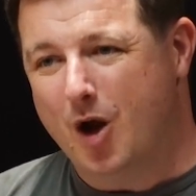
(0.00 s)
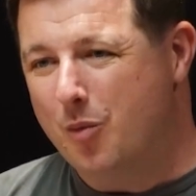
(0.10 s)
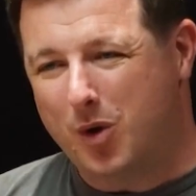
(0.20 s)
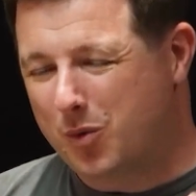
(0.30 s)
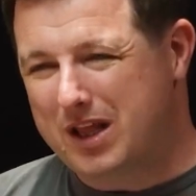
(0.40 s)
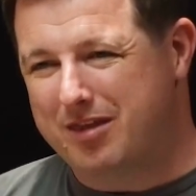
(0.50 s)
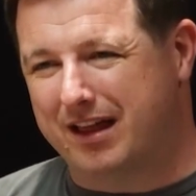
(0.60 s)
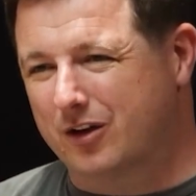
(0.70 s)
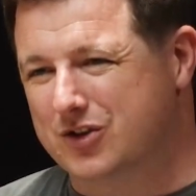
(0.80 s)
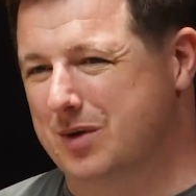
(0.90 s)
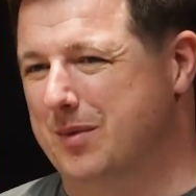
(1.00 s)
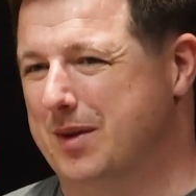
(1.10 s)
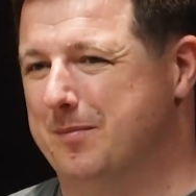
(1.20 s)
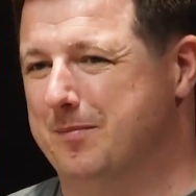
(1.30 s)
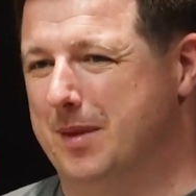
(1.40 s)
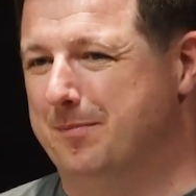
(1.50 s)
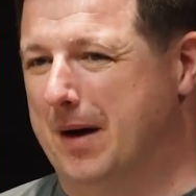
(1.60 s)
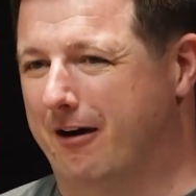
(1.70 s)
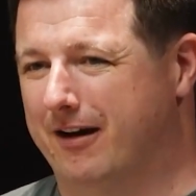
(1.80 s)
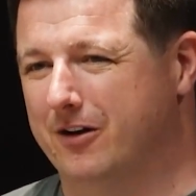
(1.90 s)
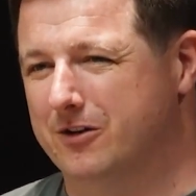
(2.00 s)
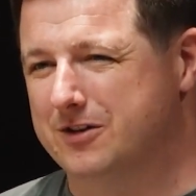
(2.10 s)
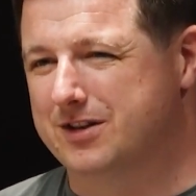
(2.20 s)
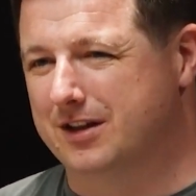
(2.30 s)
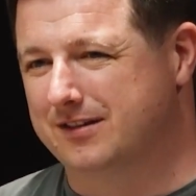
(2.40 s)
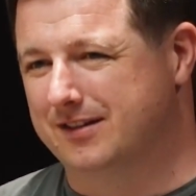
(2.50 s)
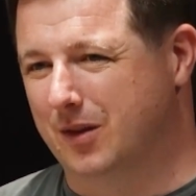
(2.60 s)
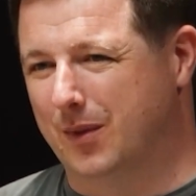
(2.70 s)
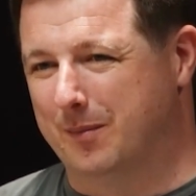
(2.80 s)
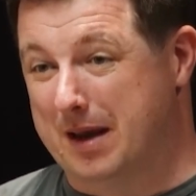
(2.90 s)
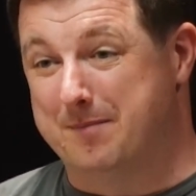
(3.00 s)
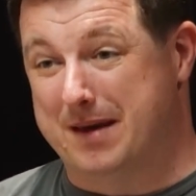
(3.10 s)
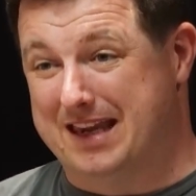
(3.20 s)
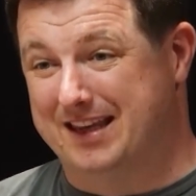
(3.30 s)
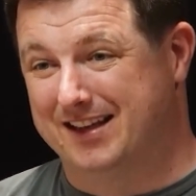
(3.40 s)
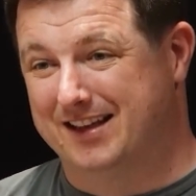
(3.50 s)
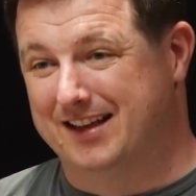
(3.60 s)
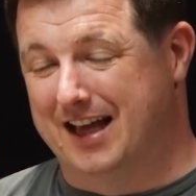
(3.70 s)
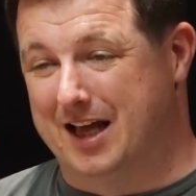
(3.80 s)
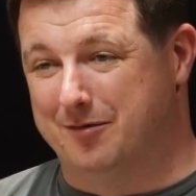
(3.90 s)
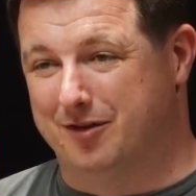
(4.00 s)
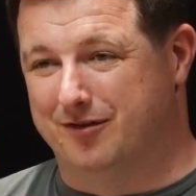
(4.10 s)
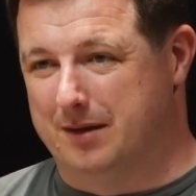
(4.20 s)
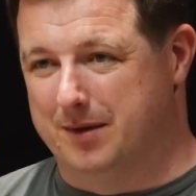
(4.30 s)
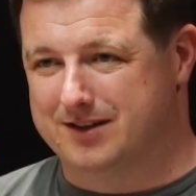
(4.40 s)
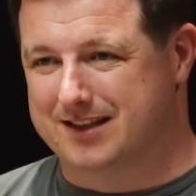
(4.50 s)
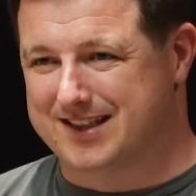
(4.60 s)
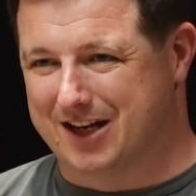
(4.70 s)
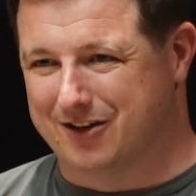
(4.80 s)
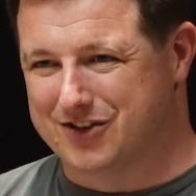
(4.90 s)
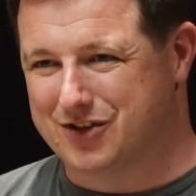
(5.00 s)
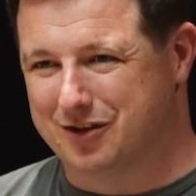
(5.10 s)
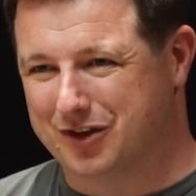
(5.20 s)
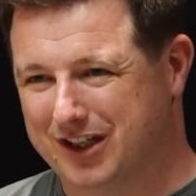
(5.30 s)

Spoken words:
Yeah. What do you think are some of the barriers that there might be for females considering software?